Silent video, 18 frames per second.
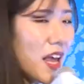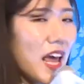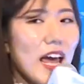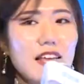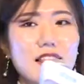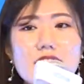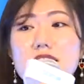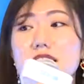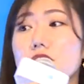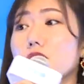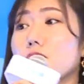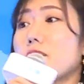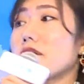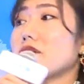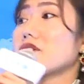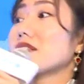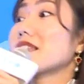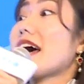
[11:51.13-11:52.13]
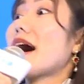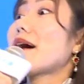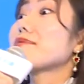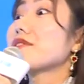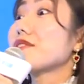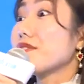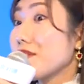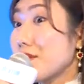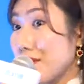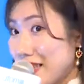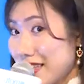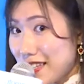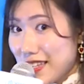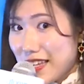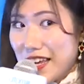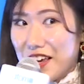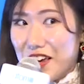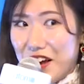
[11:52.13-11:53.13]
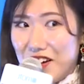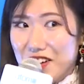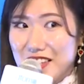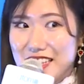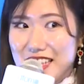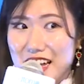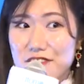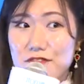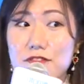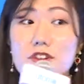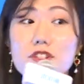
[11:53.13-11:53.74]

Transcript: And let's say you purchase Absolute Skincare Set for